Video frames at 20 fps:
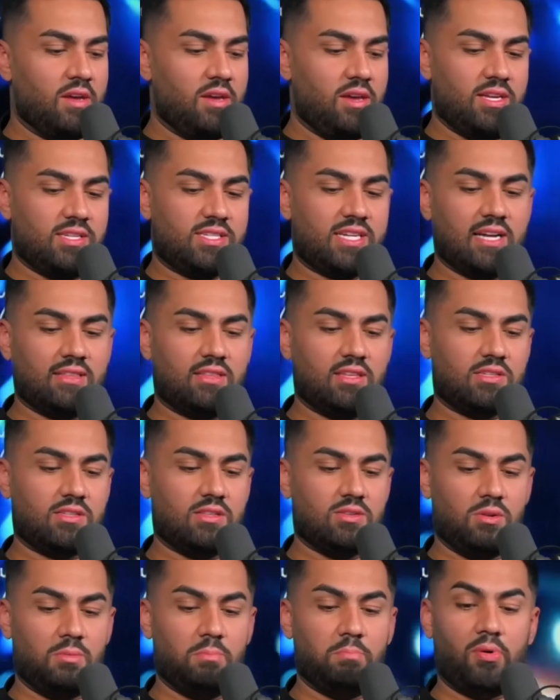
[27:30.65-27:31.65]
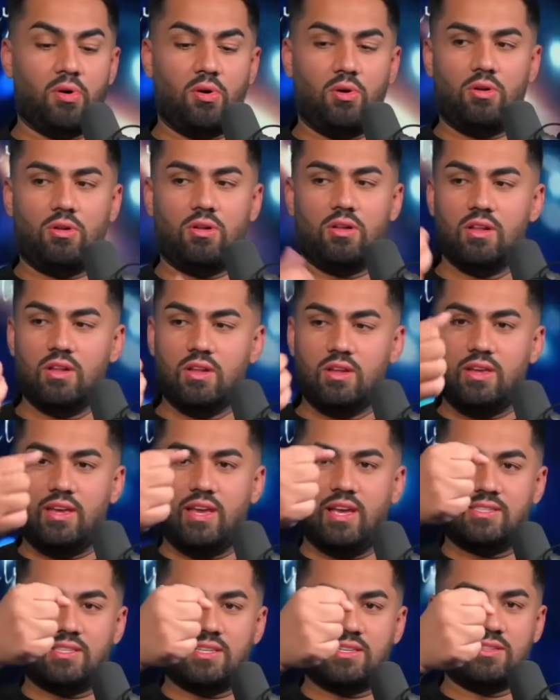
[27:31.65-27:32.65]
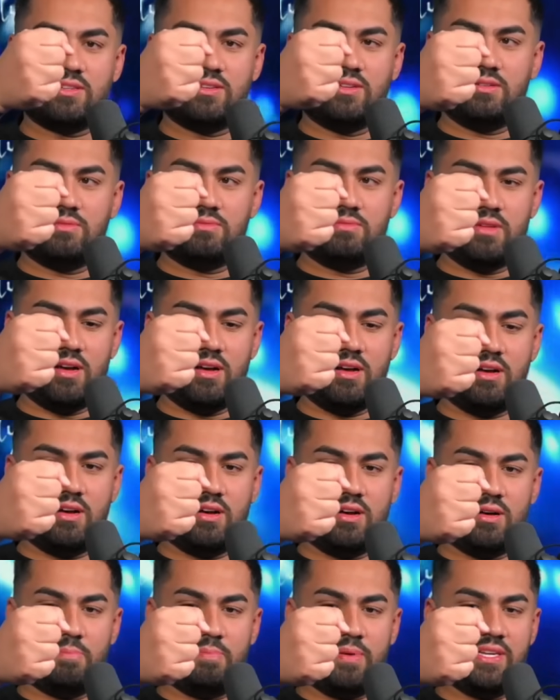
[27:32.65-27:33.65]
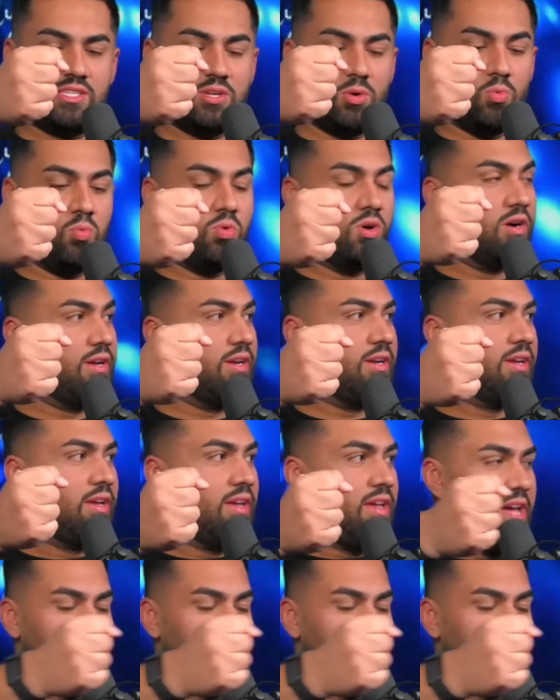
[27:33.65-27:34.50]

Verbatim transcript: He's got this little bowl. He has this little uh, uh, piece of wood,